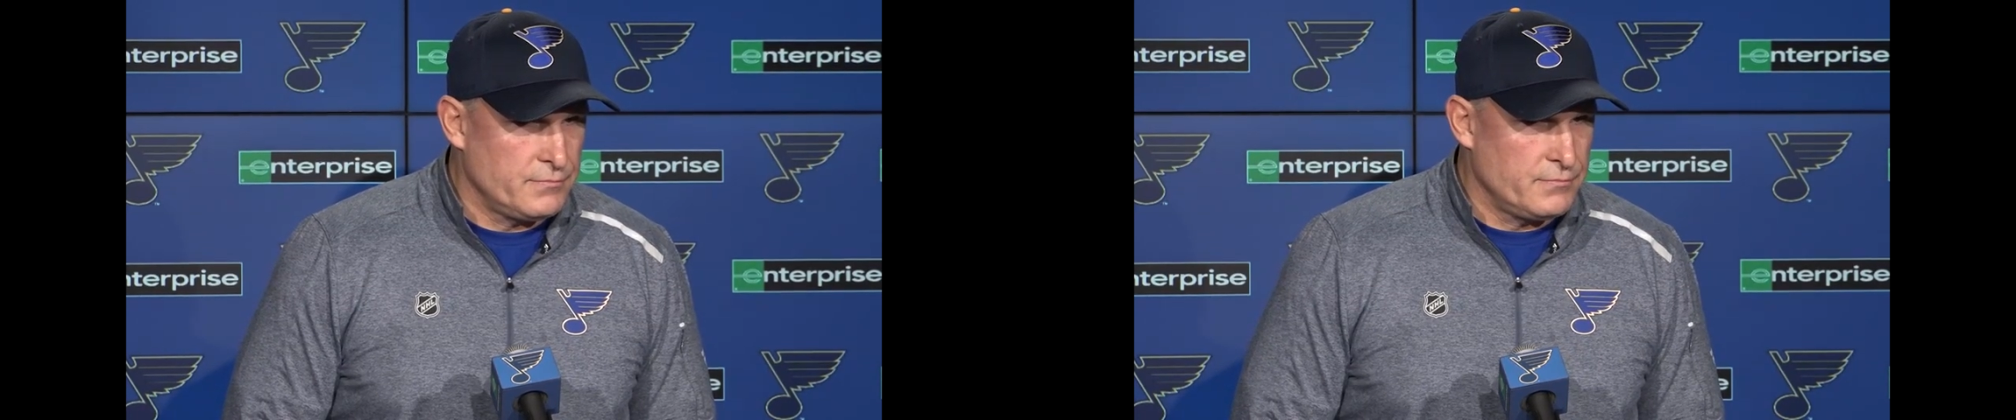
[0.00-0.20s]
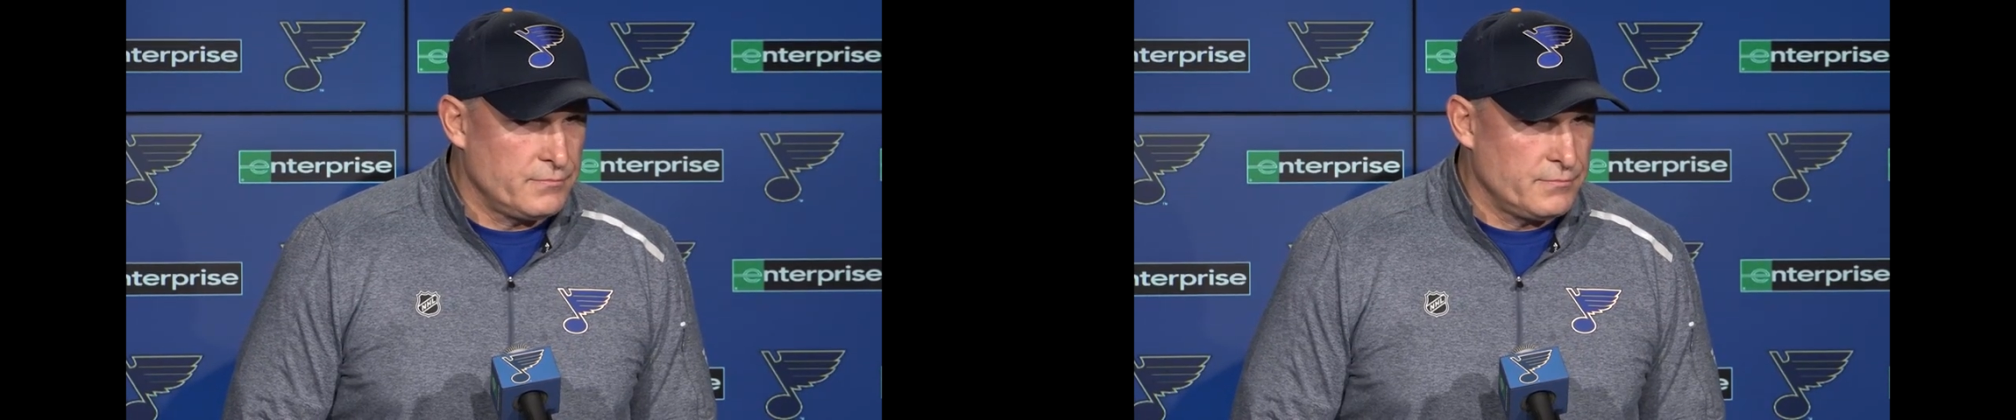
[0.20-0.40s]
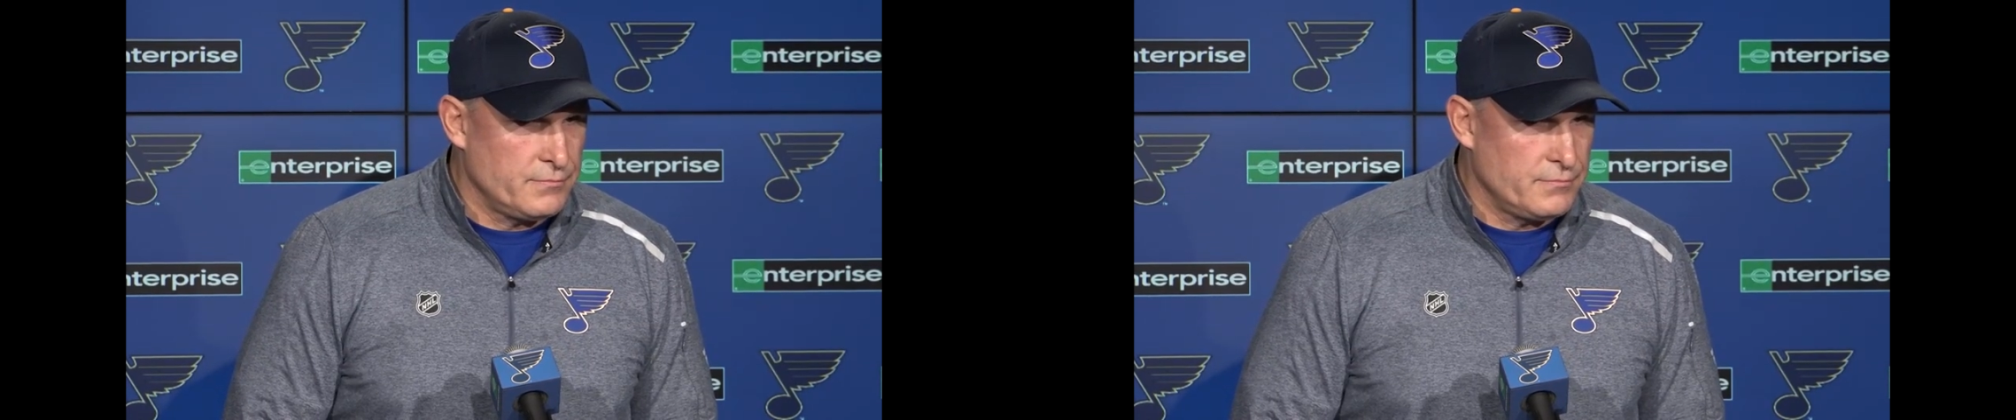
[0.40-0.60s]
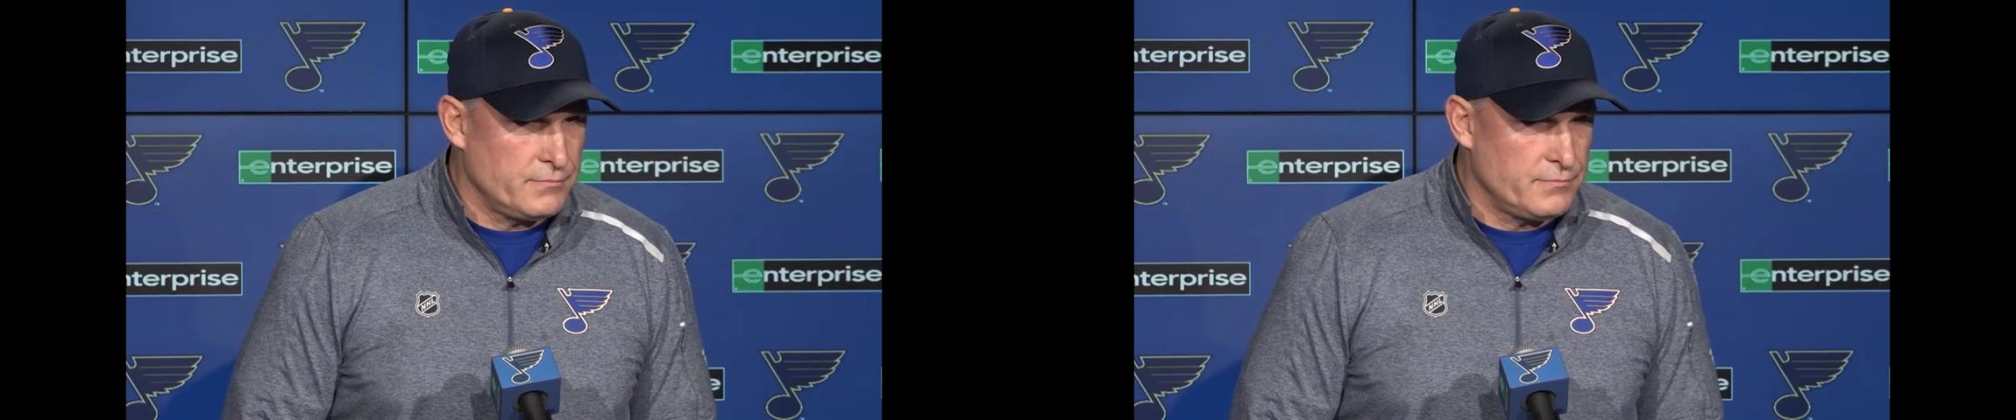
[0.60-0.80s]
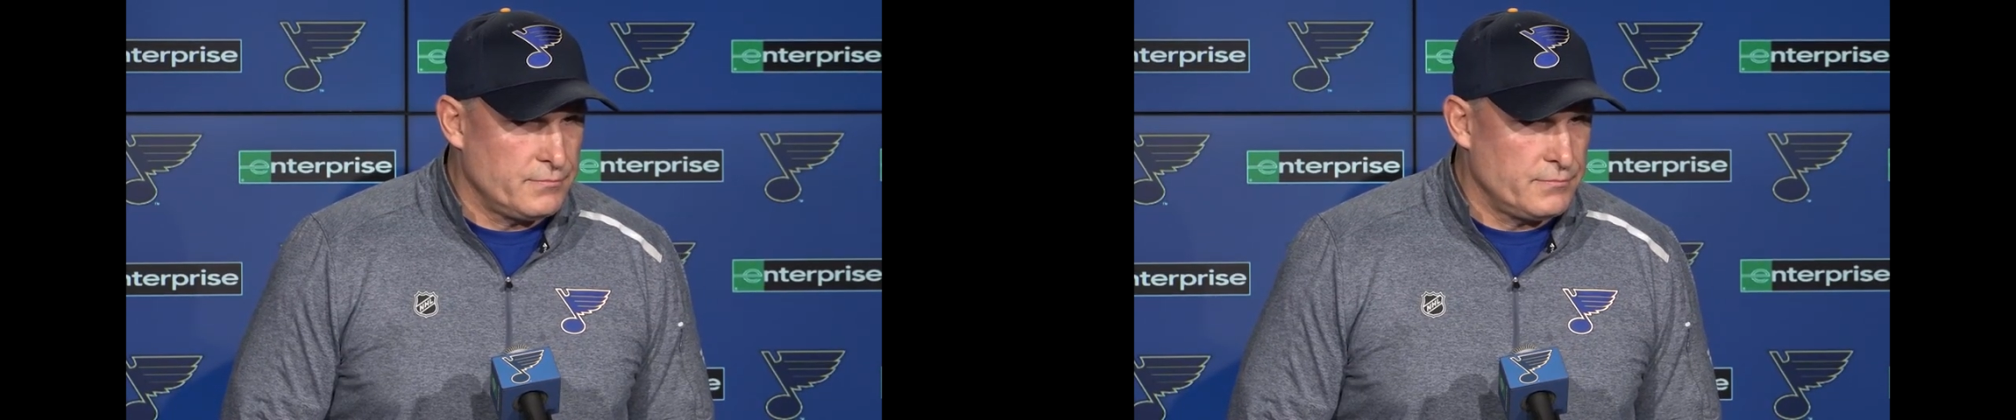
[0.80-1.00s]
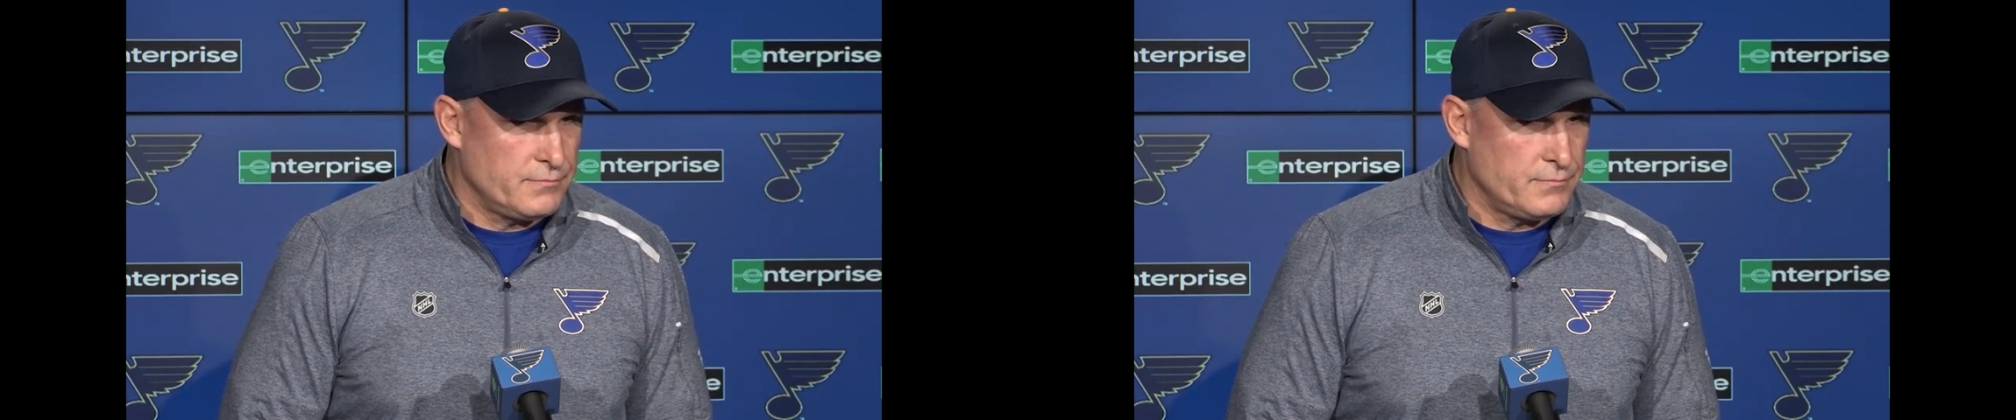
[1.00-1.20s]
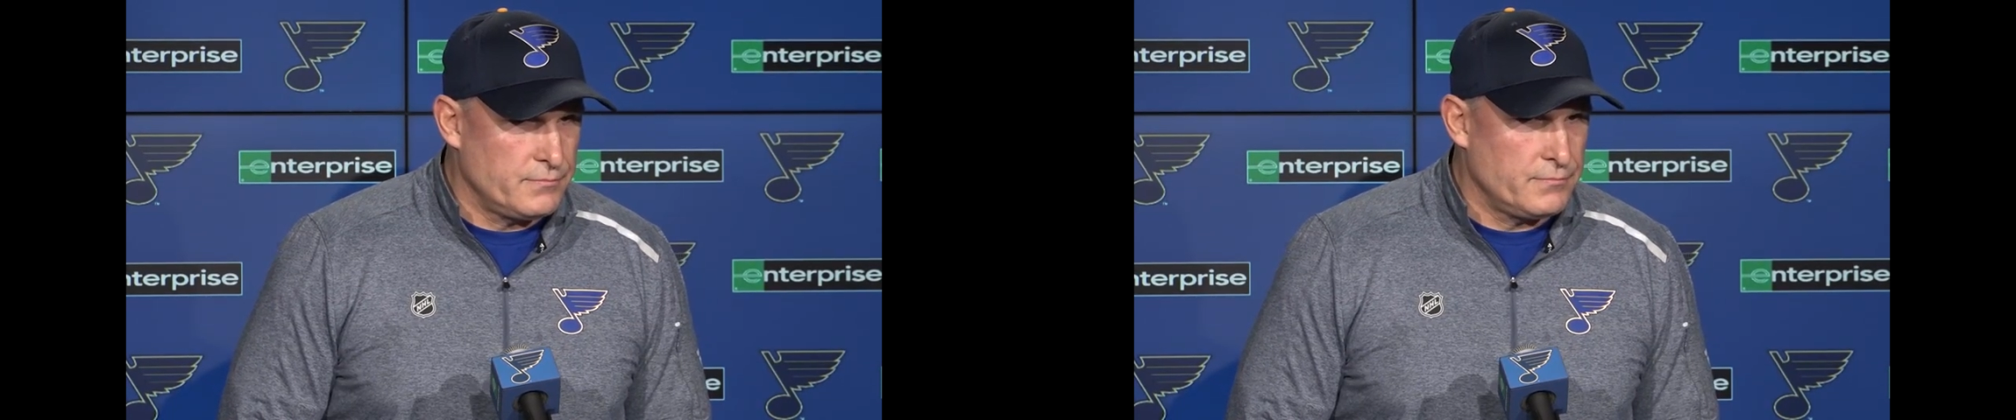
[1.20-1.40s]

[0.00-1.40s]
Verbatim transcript: That's just the way it is in,